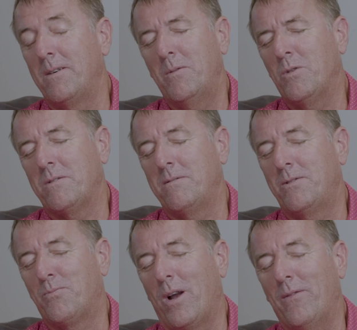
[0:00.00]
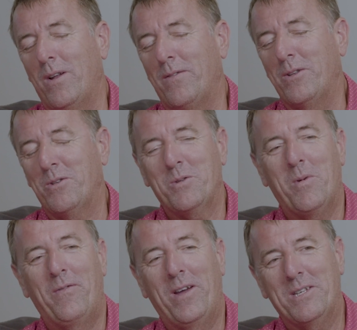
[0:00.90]
He wasn't brave enough to do it to
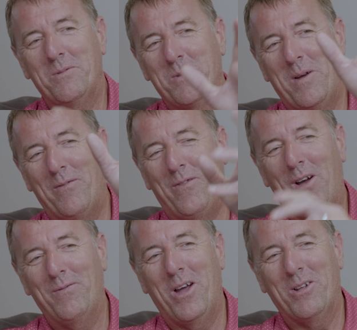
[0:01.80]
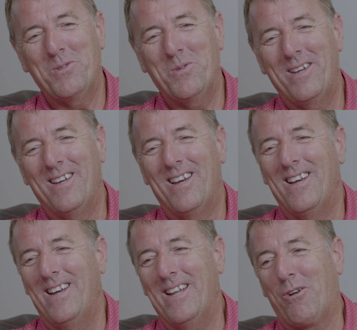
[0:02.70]
my face. He was about 5 yards away
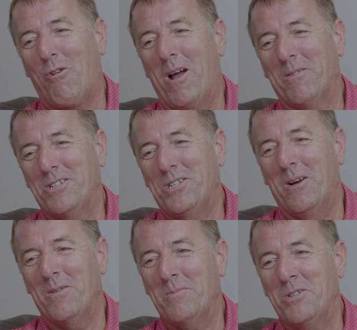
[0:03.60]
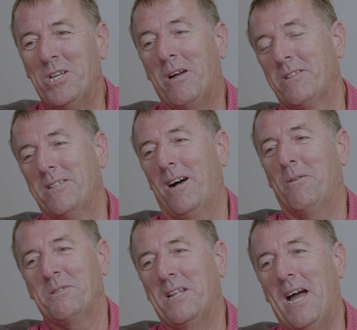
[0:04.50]
in a crowd at Cheltenham and shouted that
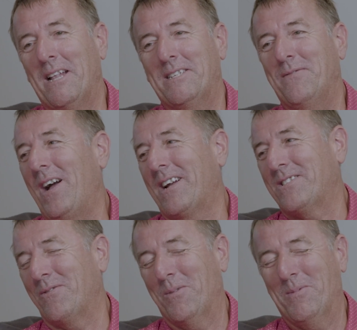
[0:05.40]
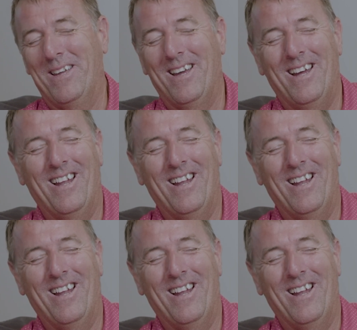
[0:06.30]
I was an anti-vaxxer at me.